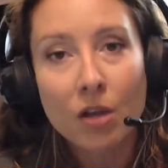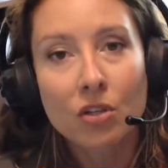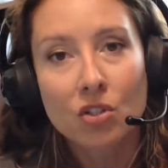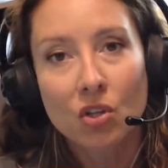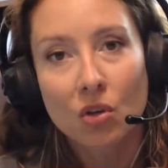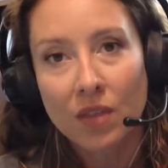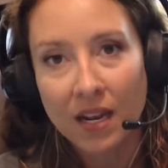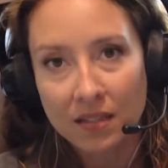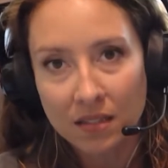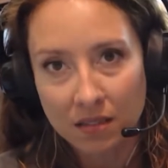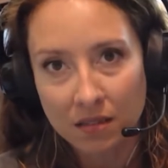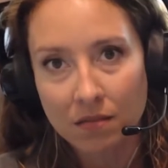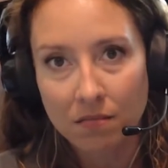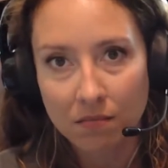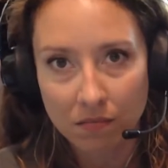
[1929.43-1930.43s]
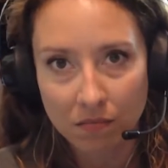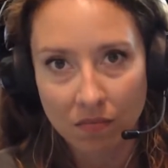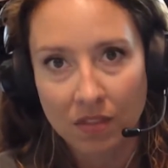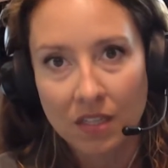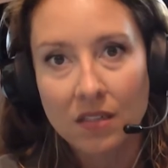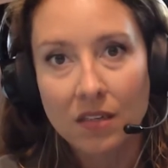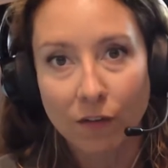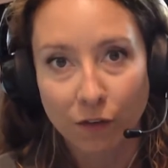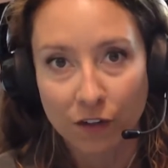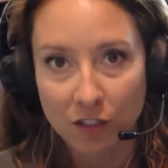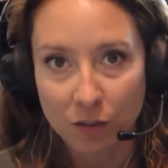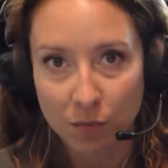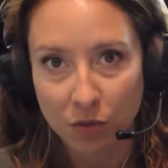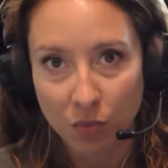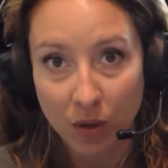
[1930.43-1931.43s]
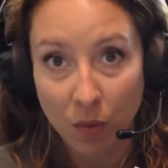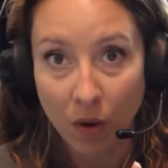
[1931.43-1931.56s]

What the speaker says: So that's the difference between